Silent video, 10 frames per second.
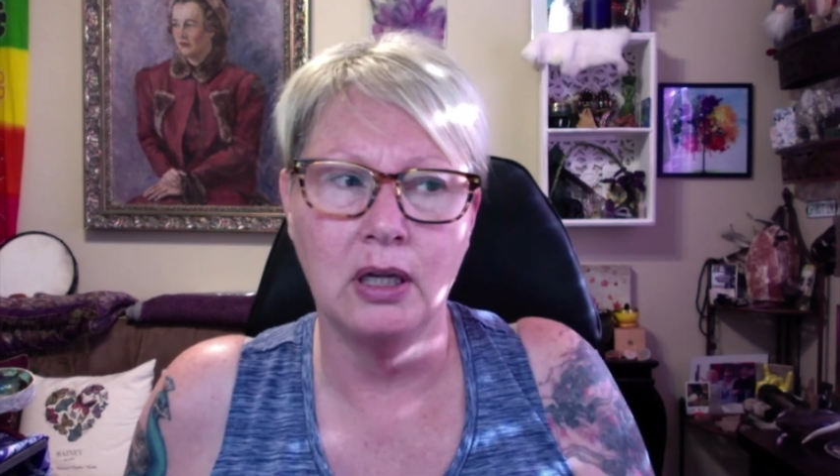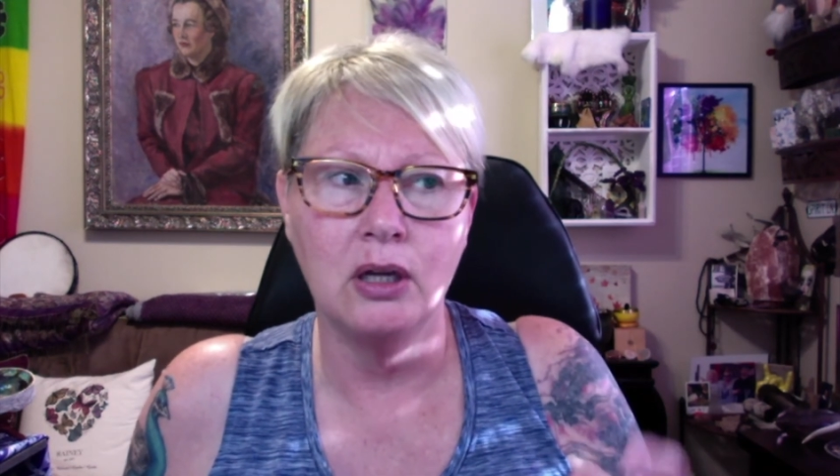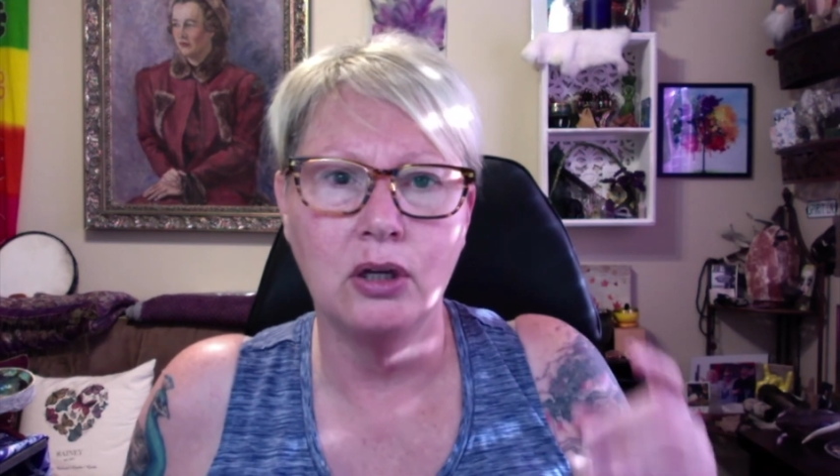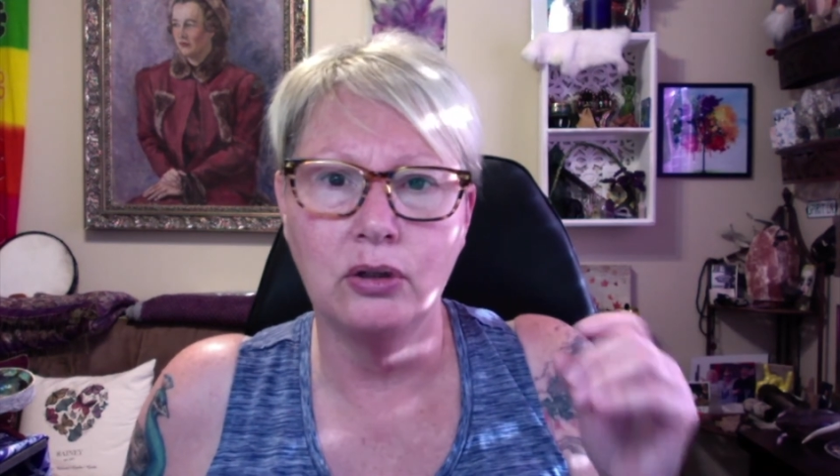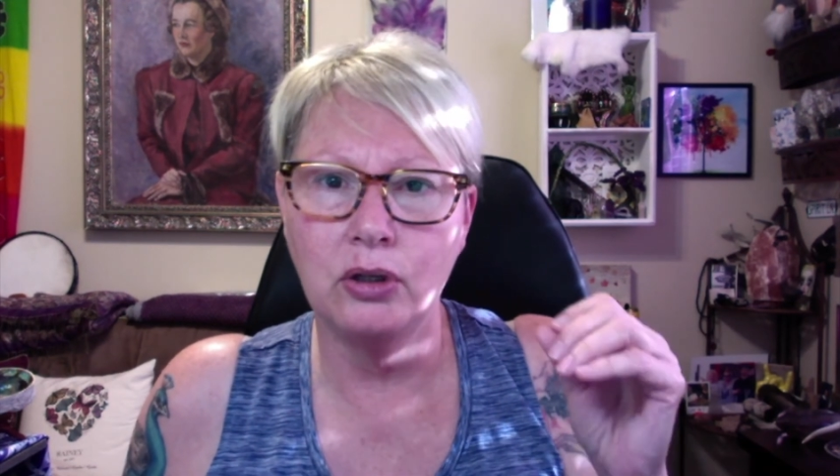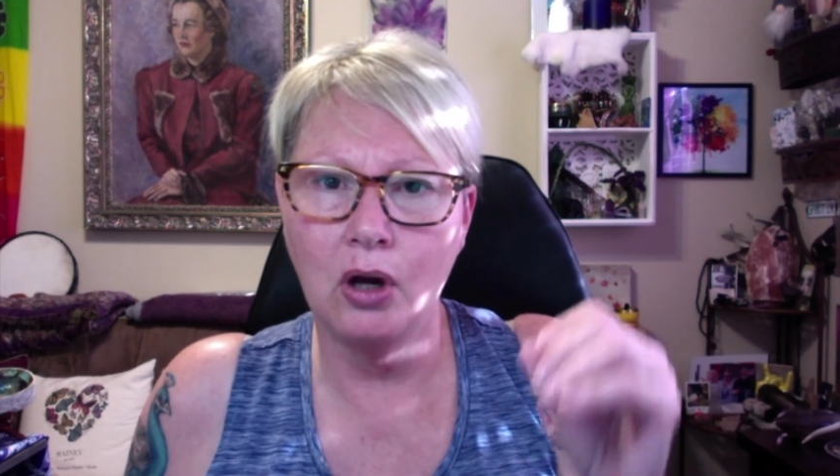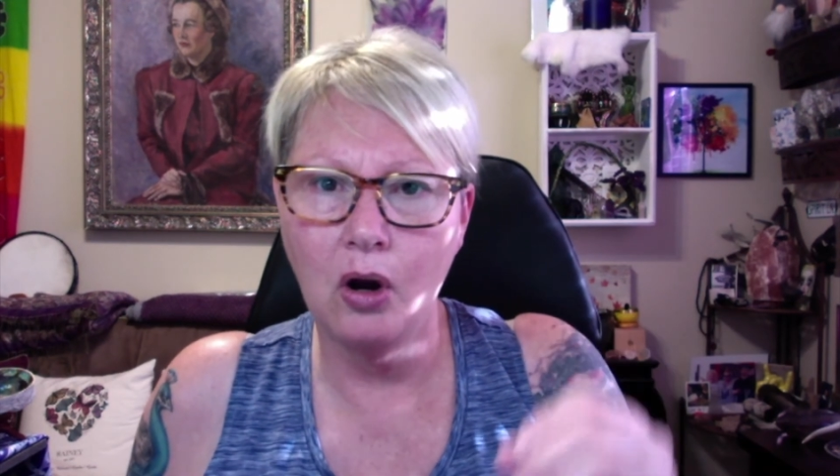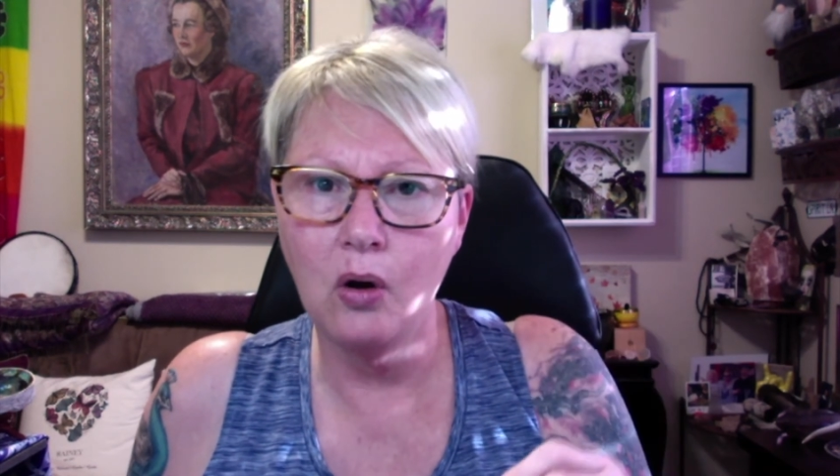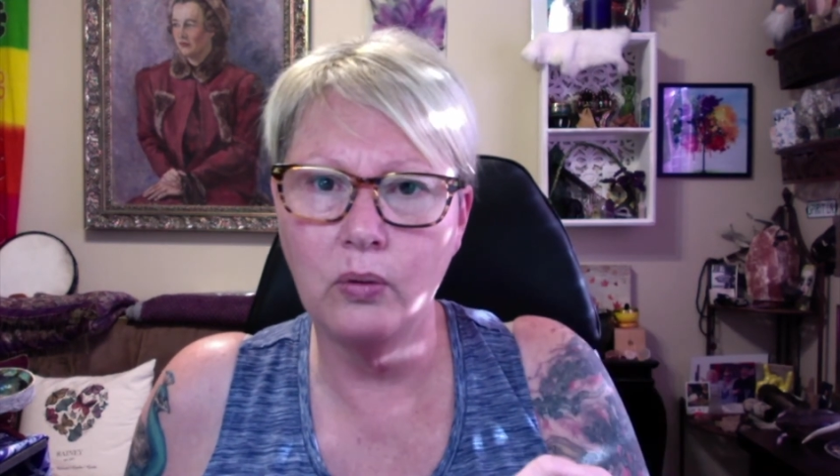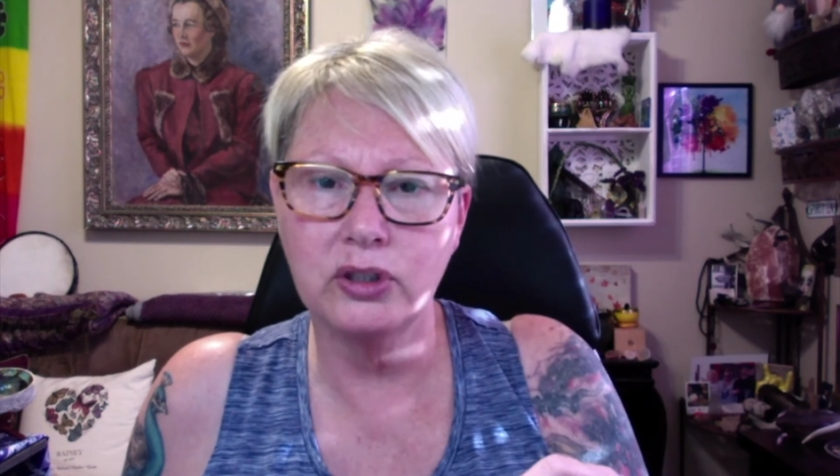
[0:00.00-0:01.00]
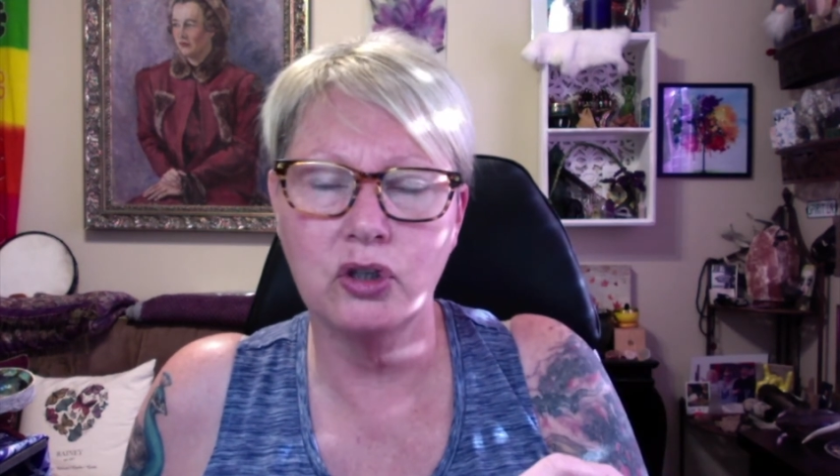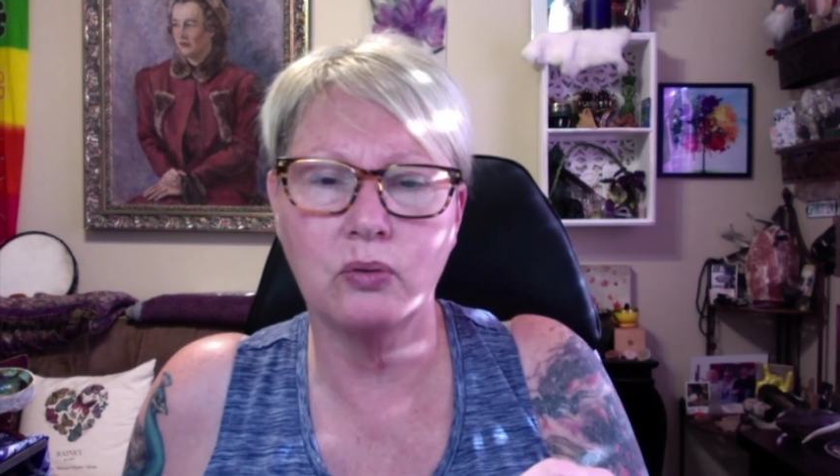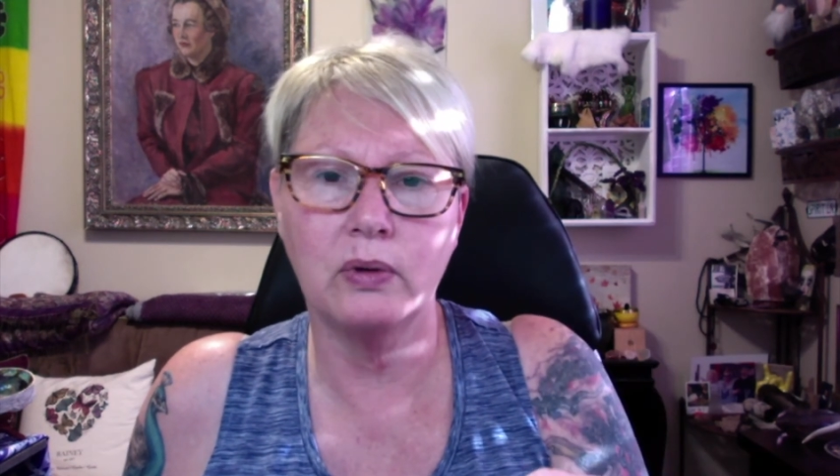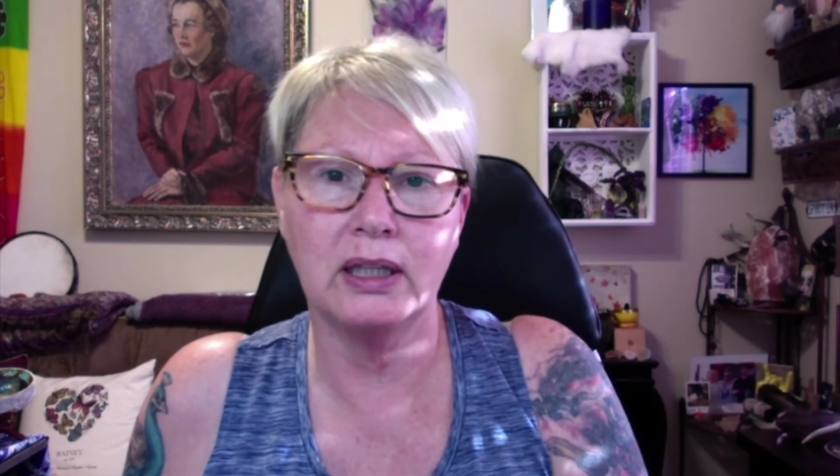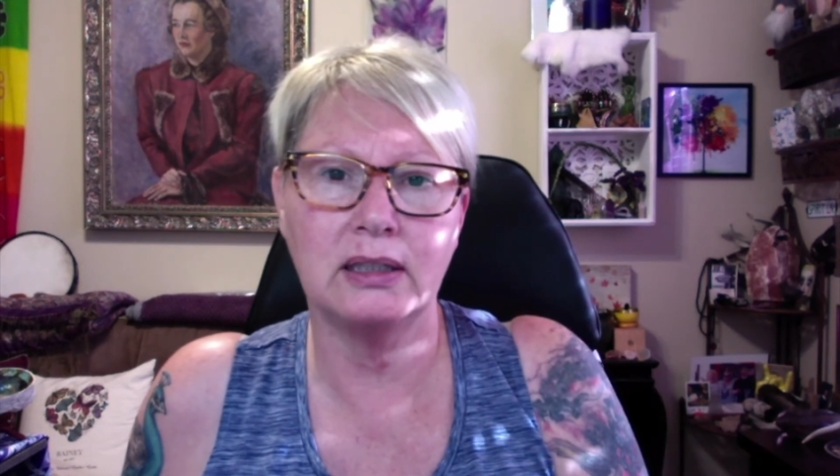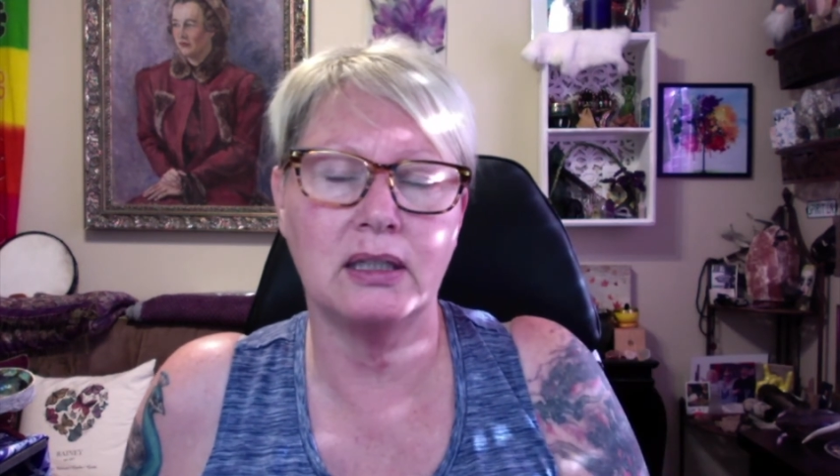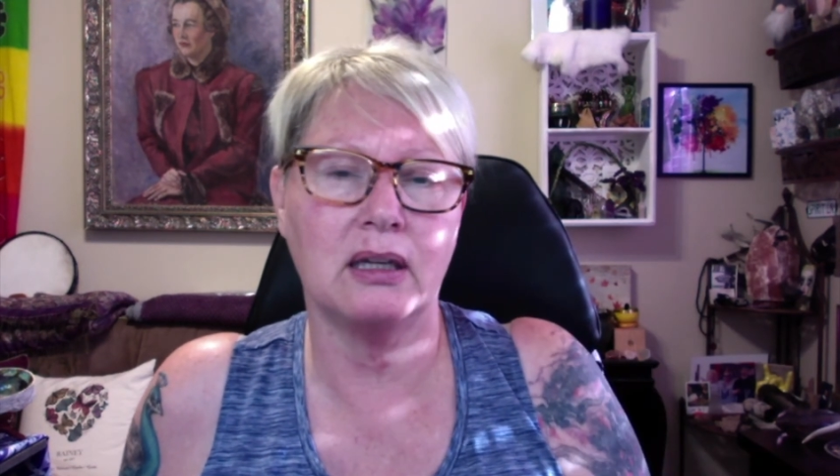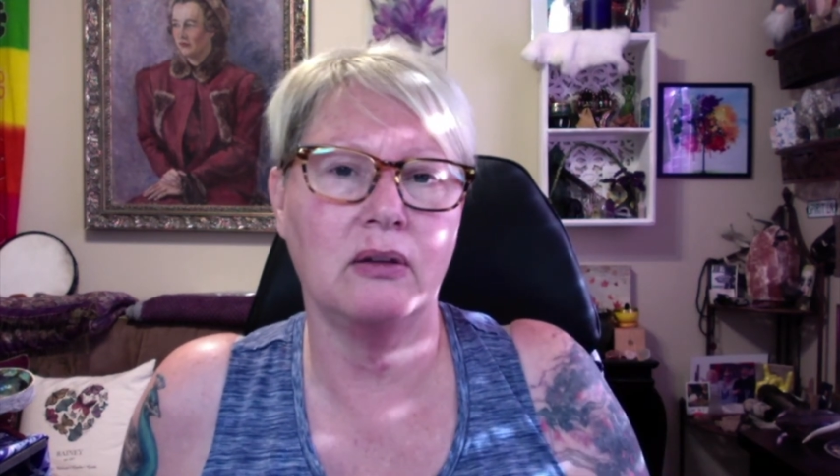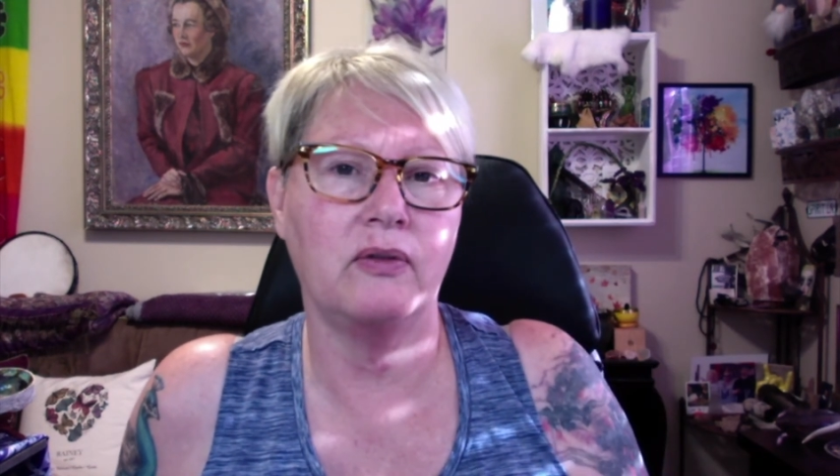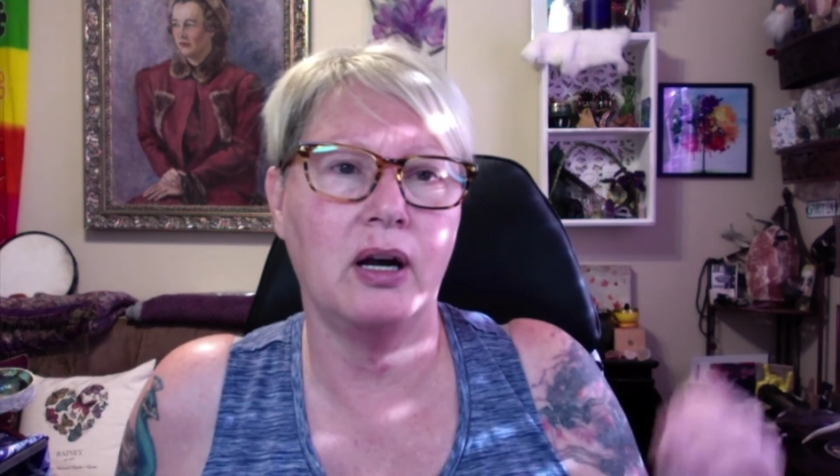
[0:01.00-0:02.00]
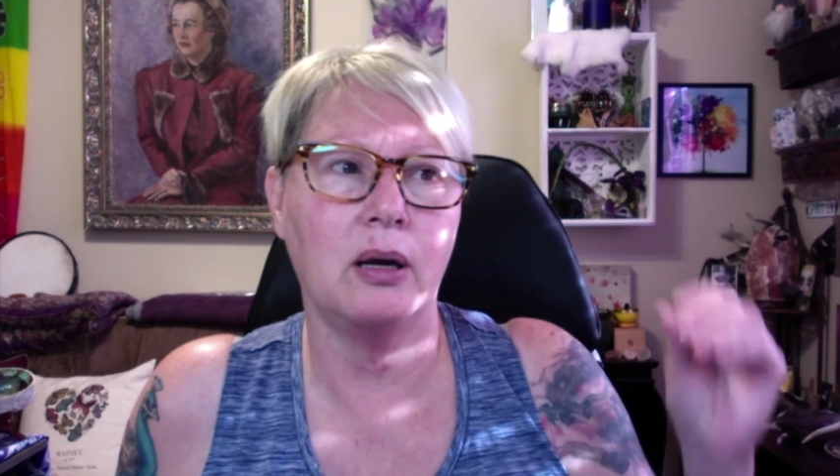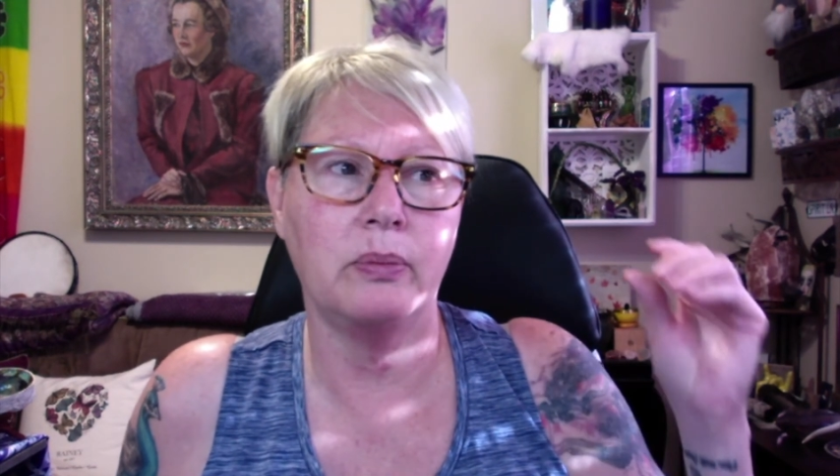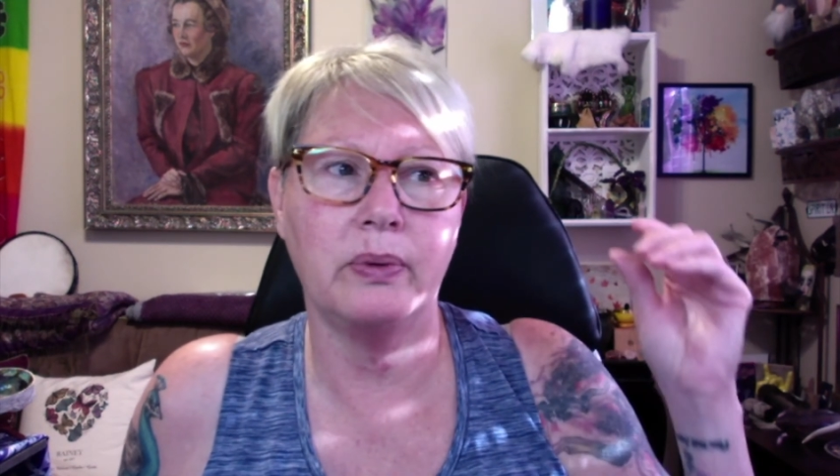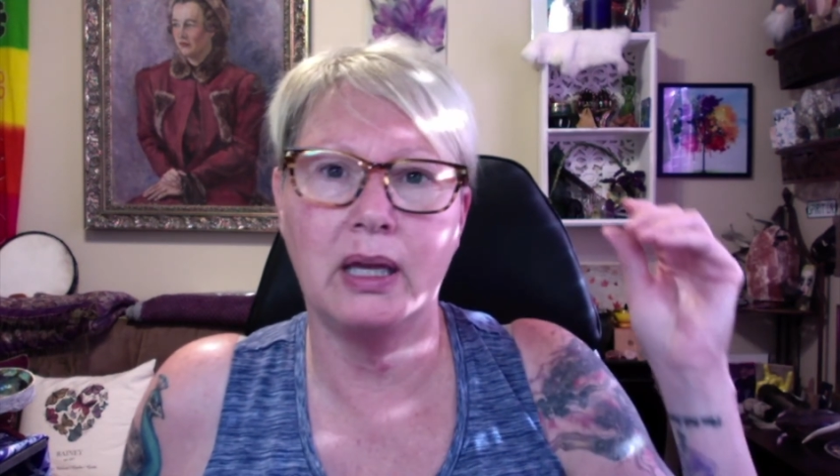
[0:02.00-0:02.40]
Know what you're willing to give up,